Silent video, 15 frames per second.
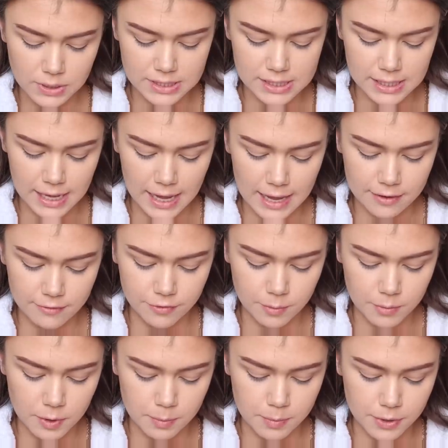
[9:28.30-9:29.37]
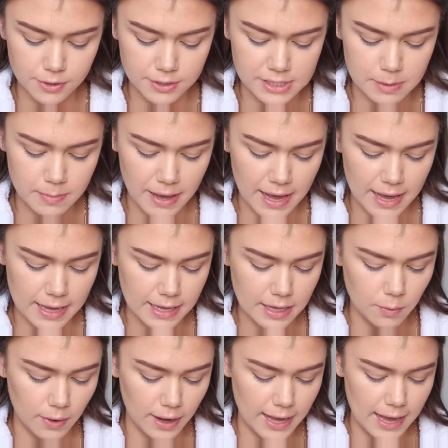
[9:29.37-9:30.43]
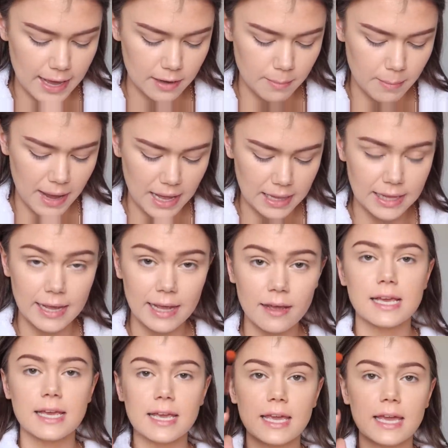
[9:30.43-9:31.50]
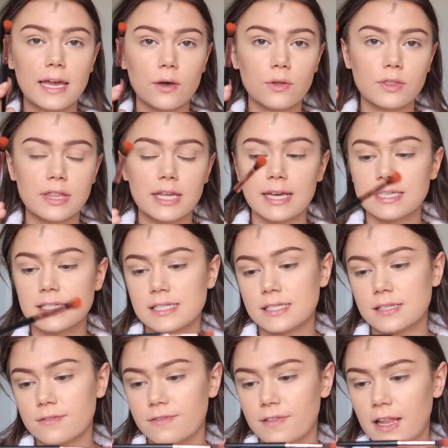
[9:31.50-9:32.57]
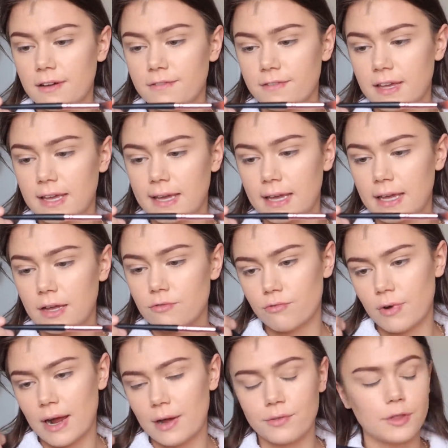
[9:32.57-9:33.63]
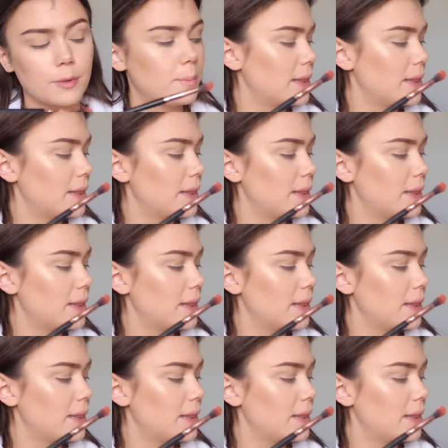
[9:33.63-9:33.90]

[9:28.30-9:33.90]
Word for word: once again from the Beauty Bay EYN palette. Taking it on this fluffy round the